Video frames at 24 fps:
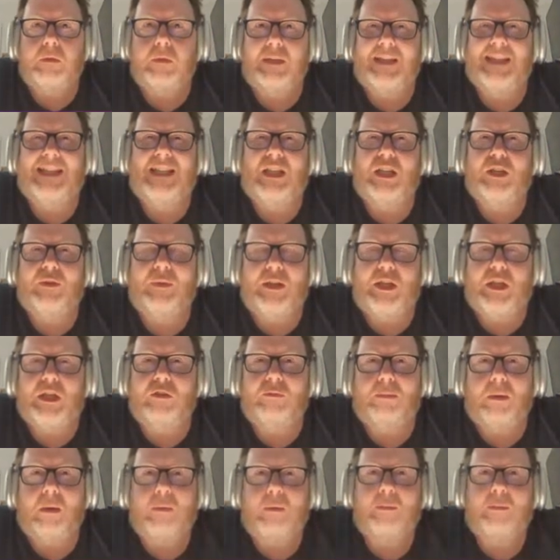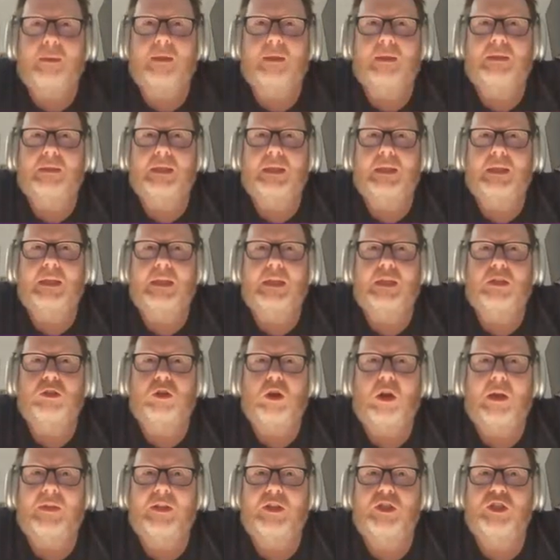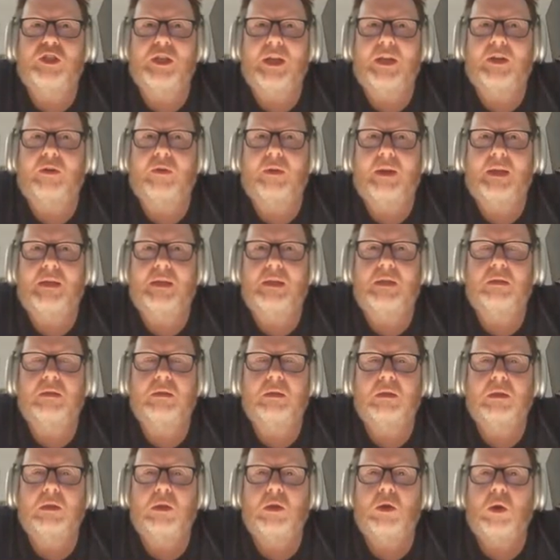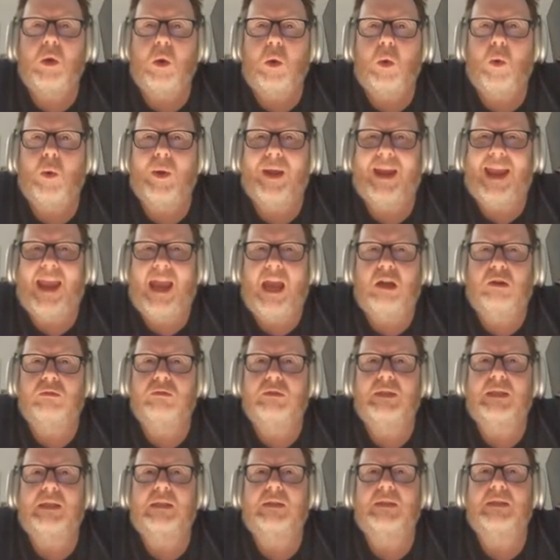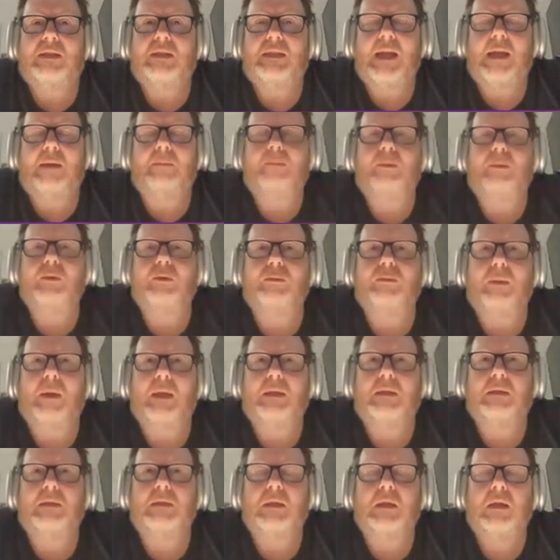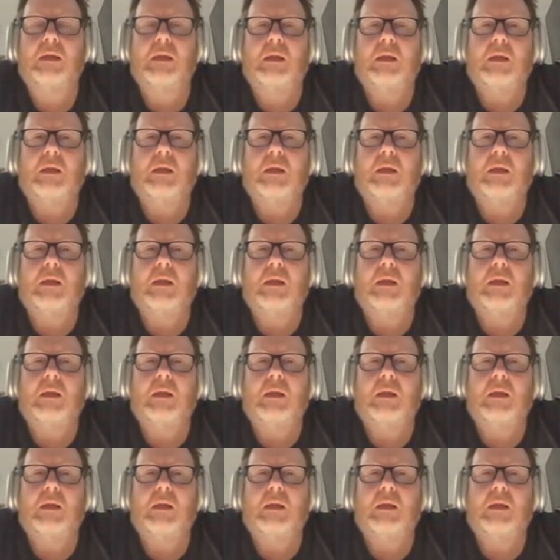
nitty-gritty of probability is either generating or counting the sample space.